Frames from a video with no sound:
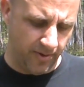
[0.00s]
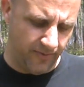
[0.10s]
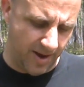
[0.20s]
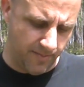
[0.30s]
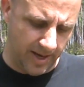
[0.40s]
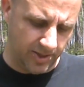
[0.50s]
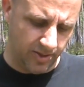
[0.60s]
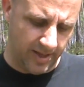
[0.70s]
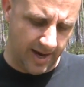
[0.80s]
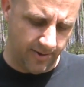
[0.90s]
if I
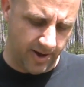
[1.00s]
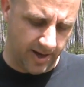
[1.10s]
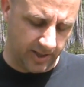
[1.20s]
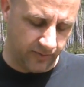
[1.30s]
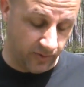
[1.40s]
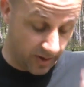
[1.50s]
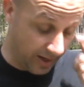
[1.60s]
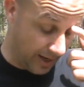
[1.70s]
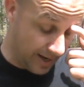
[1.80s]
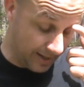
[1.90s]
mentioned that or not. It's very
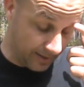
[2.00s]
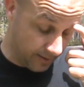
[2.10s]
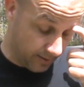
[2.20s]
light,